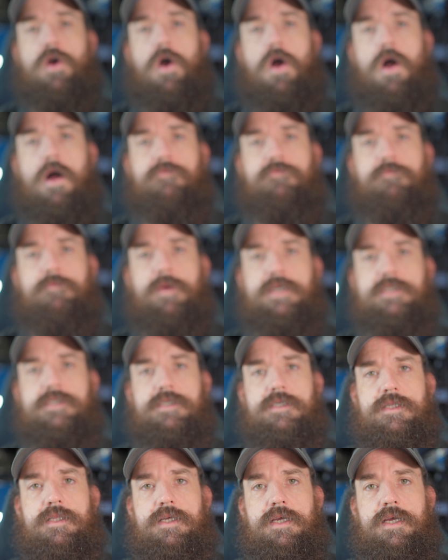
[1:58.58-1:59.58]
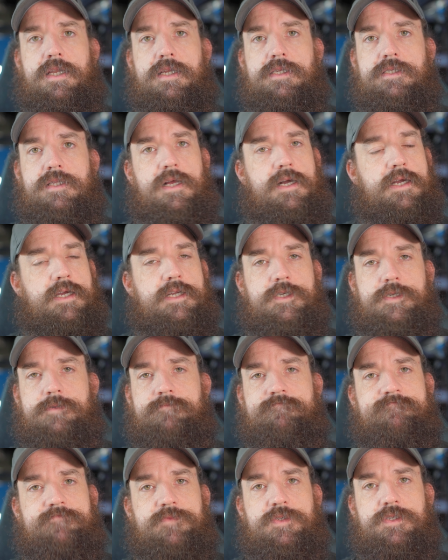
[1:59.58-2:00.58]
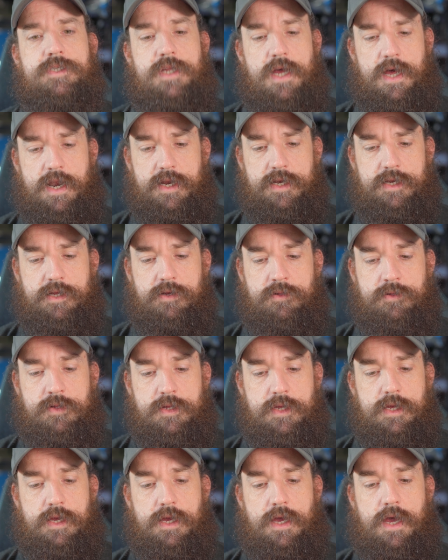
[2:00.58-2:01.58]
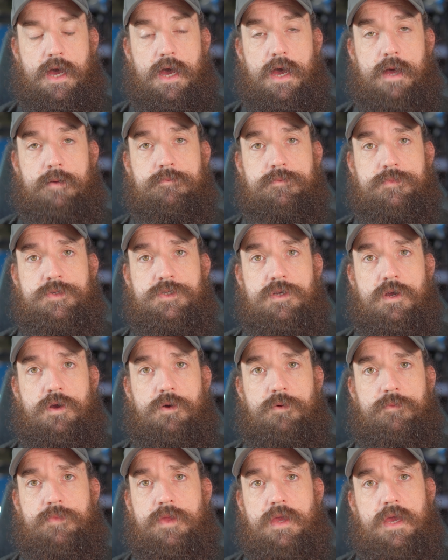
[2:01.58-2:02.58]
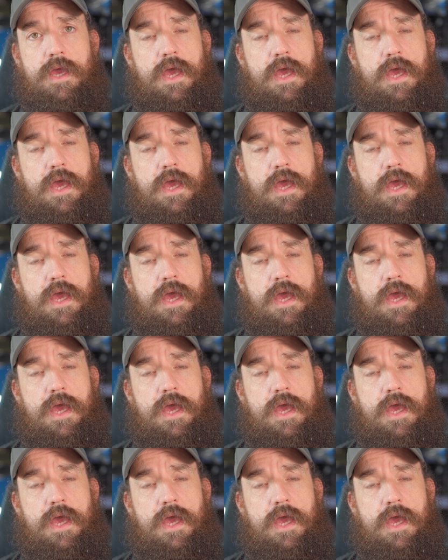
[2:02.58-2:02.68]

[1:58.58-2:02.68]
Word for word: off basically in his luggage. It's not ideal. Um, so